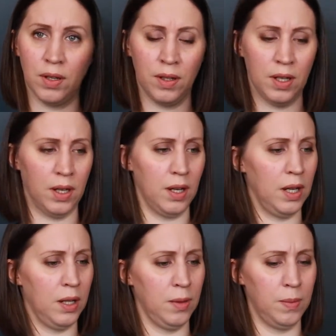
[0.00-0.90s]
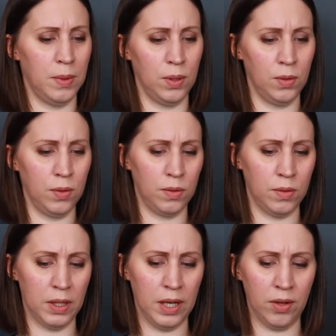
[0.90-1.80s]
the elbow
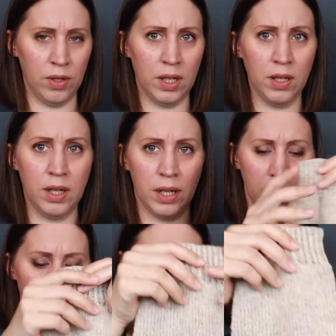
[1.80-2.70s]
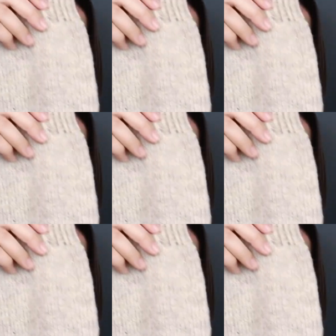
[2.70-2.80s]
area, and